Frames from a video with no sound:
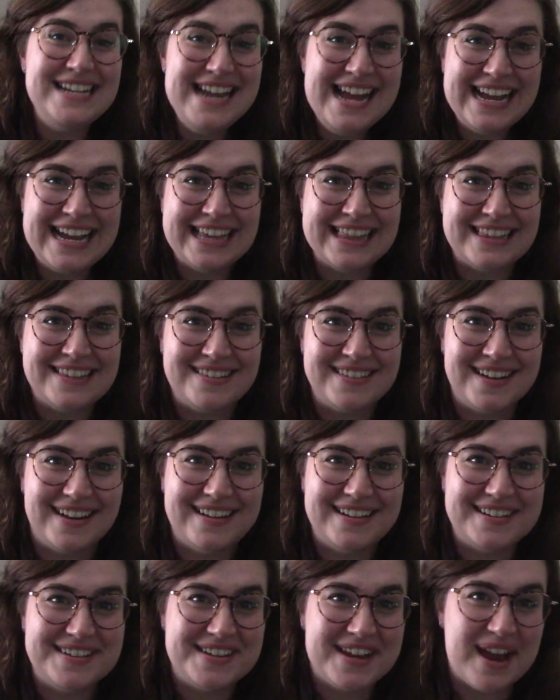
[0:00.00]
not get this
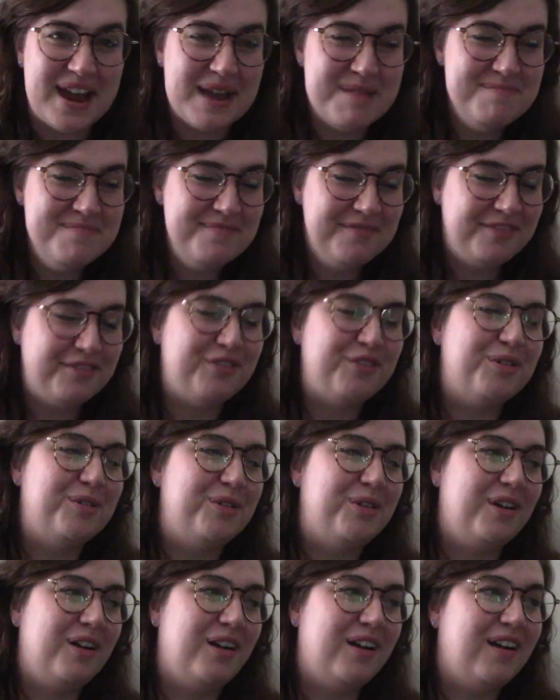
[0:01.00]
done in time
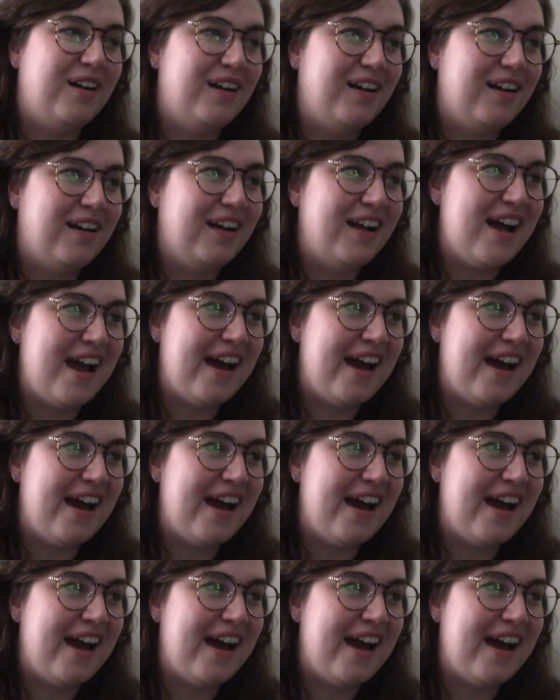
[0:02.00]
for